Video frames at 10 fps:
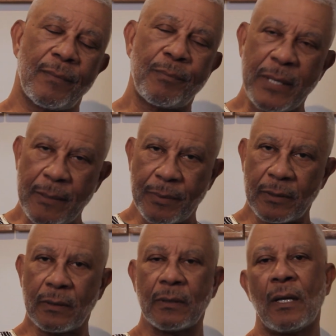
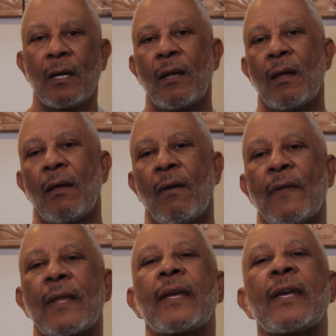people
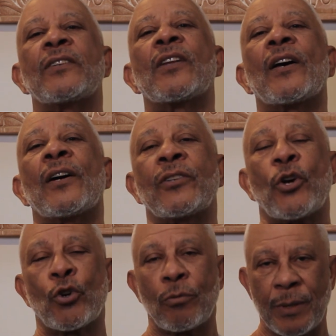in an
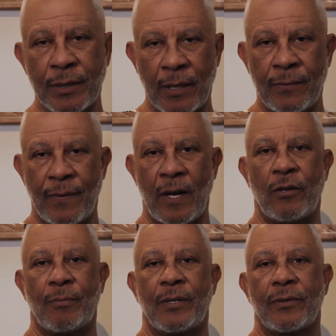urban
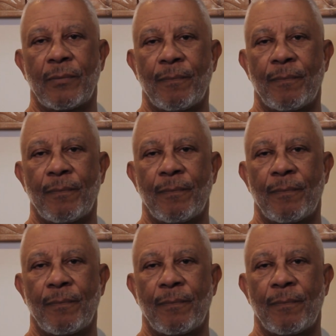environment.